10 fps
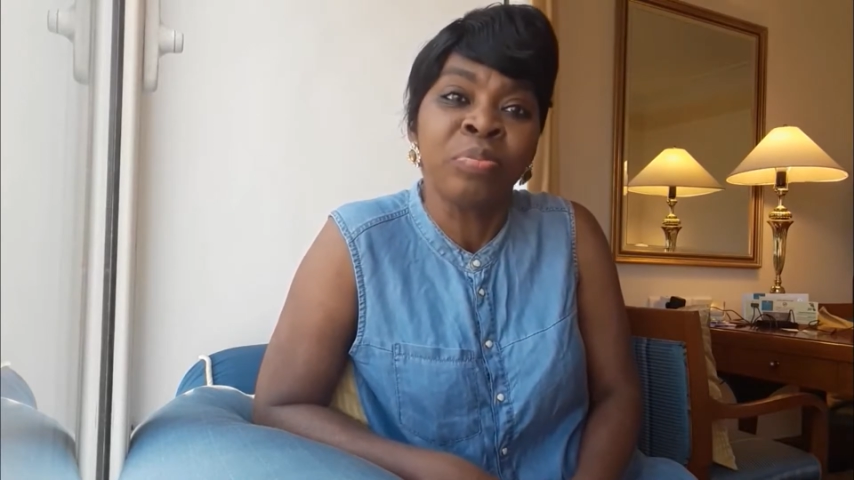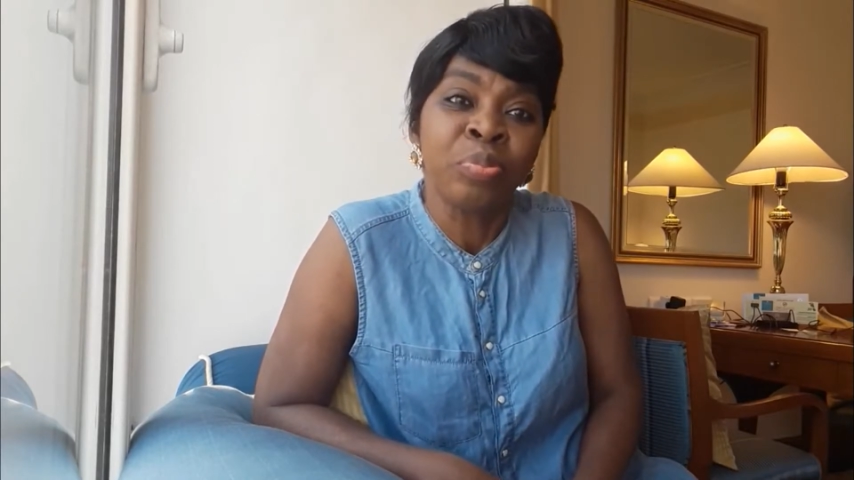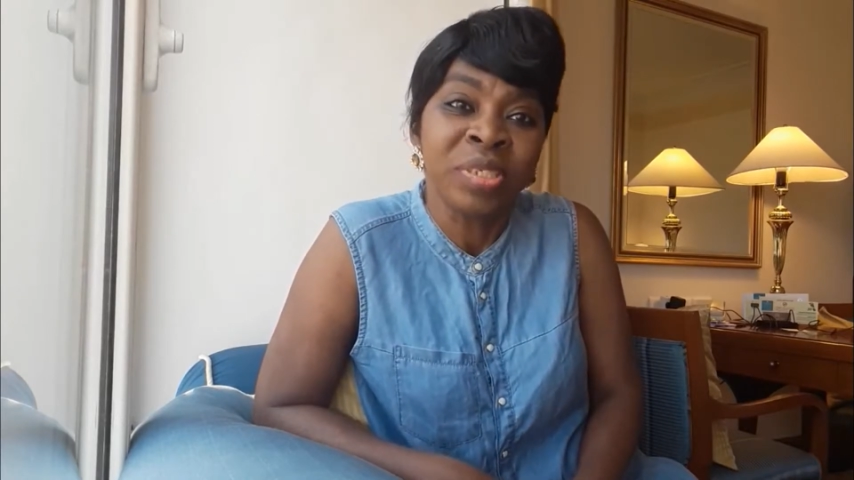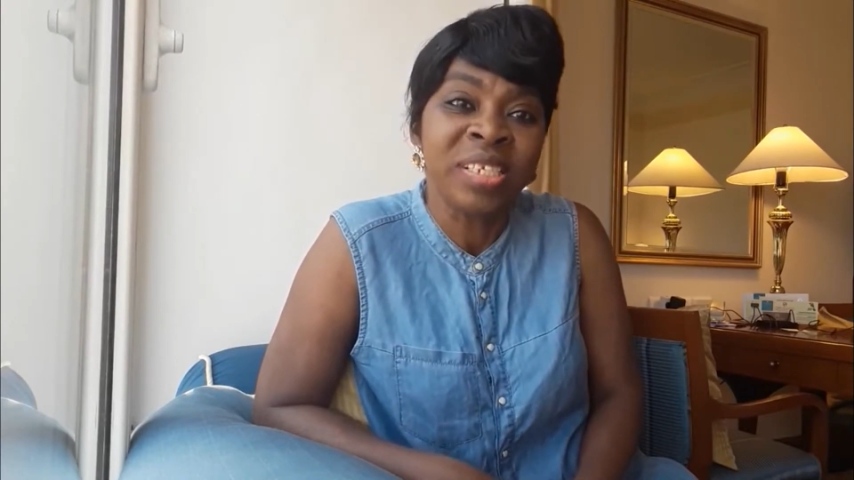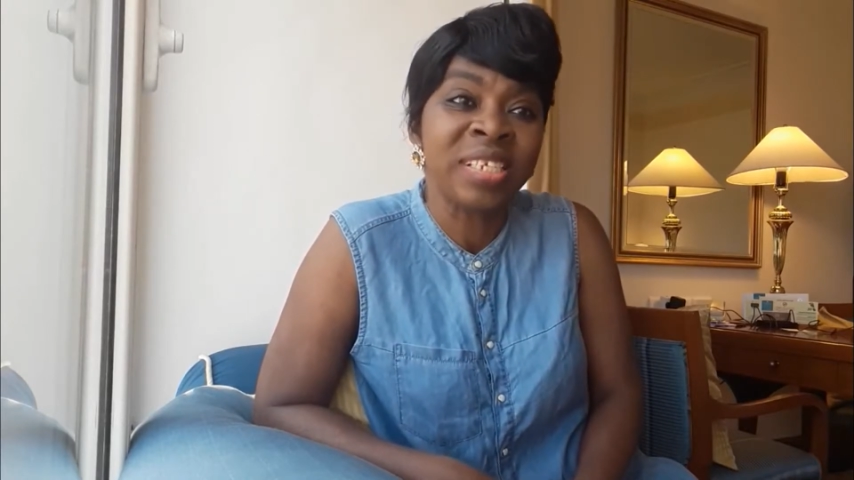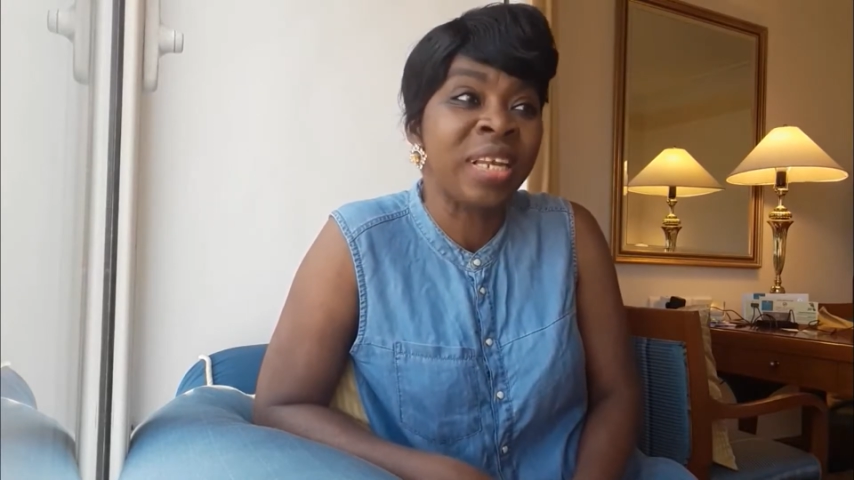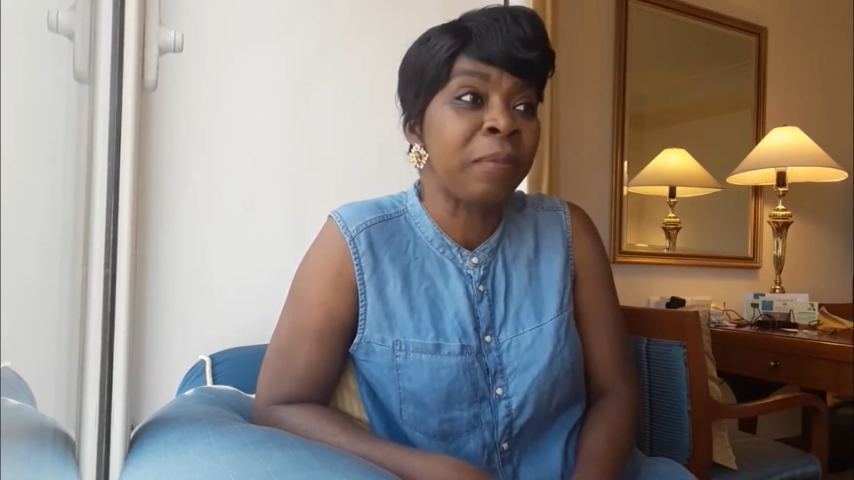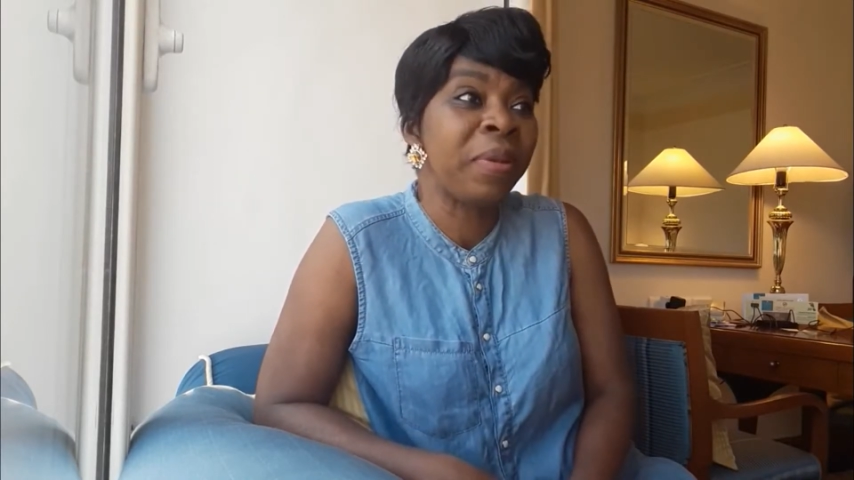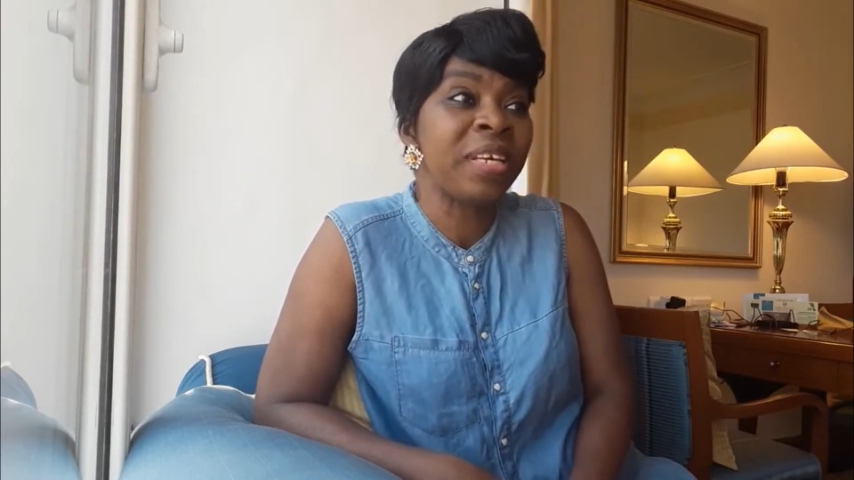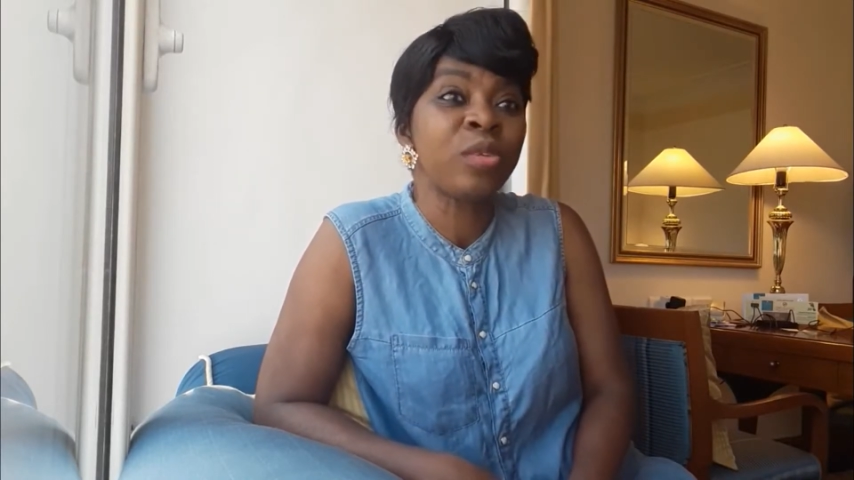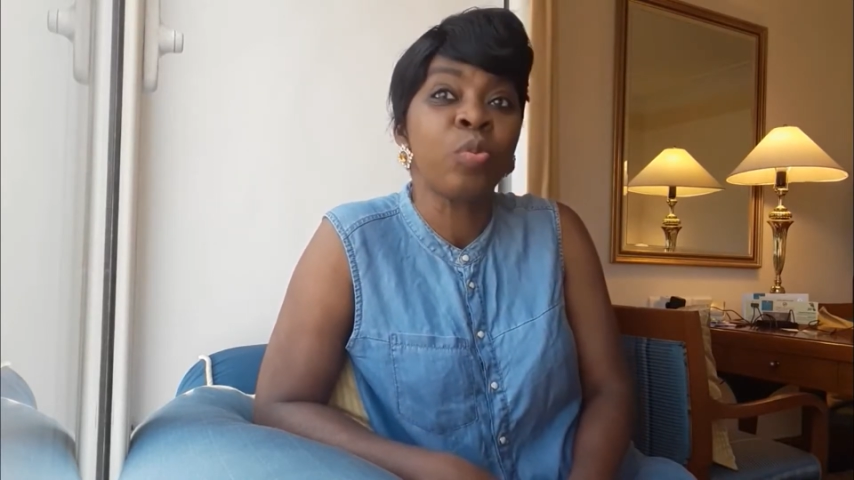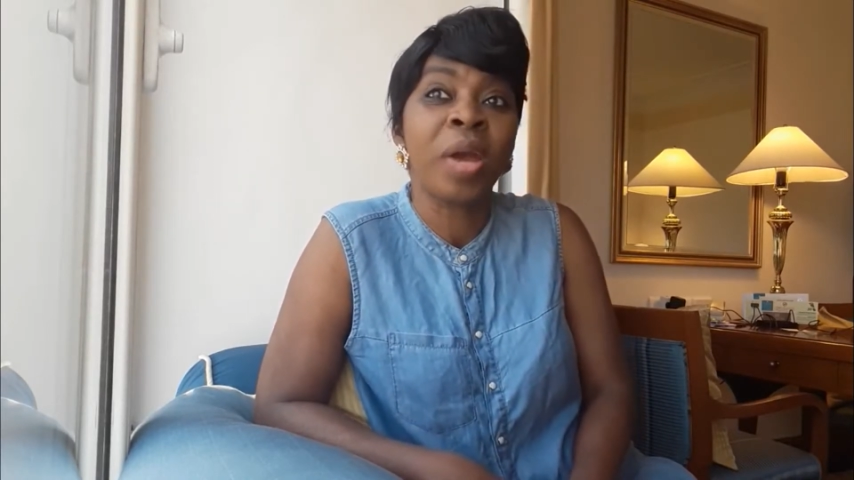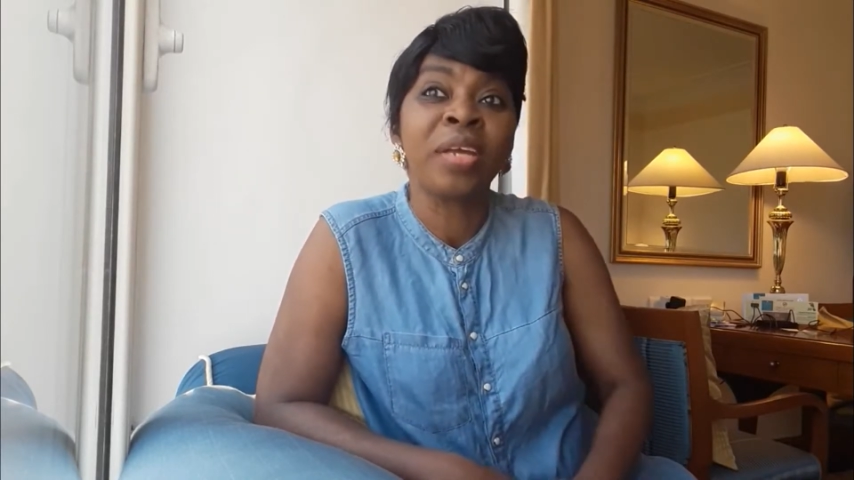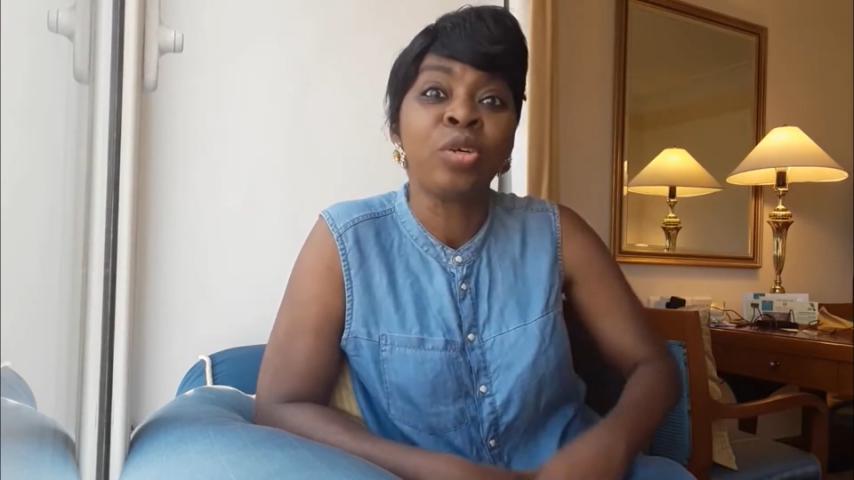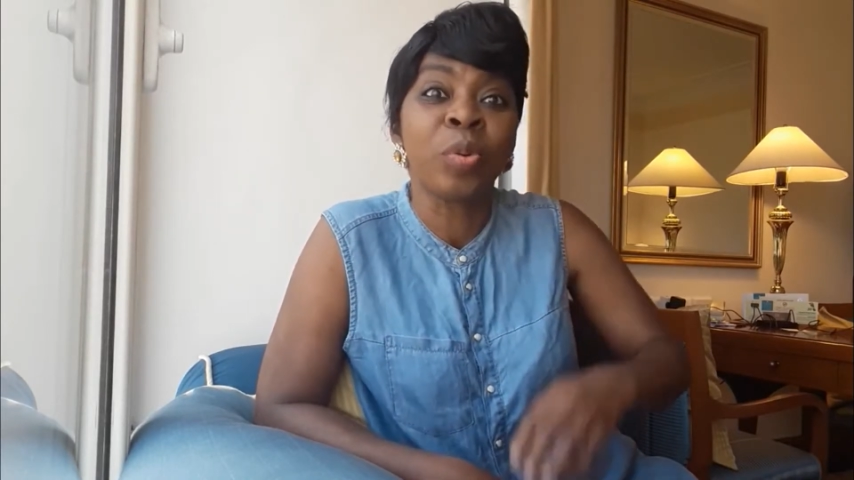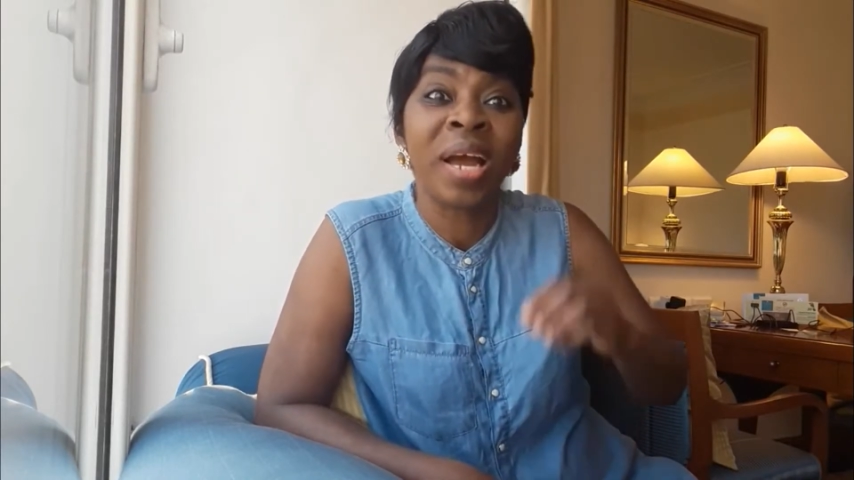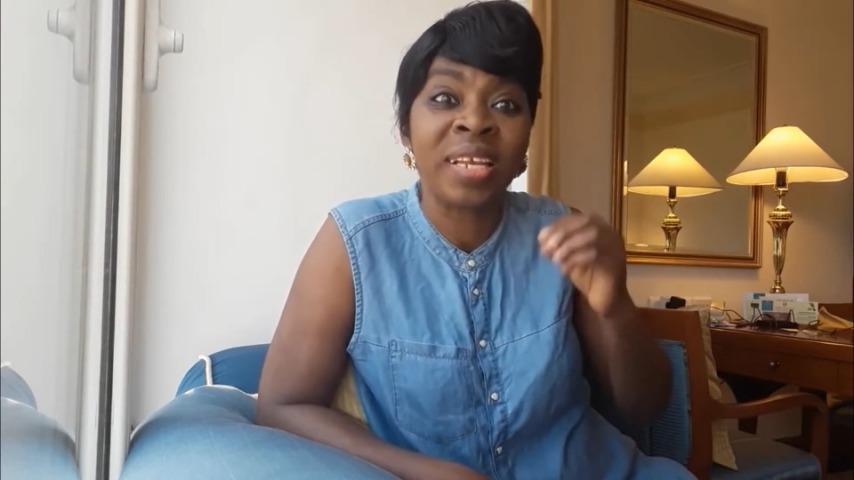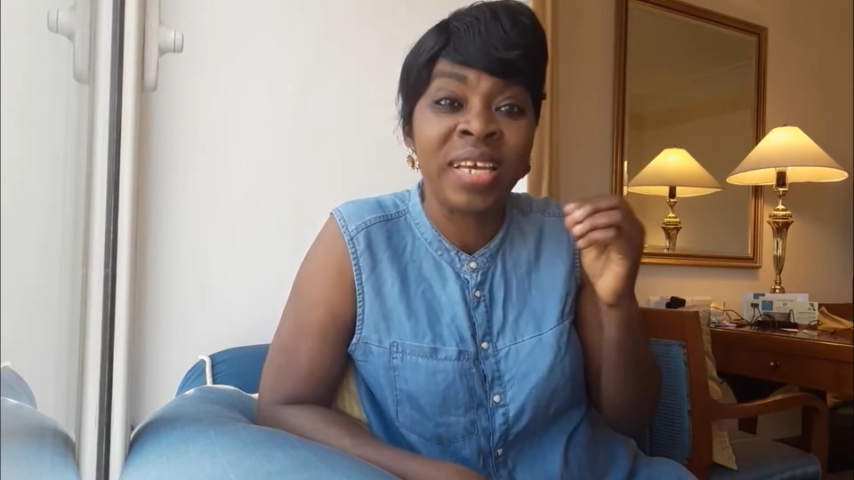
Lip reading: Put it in a place where you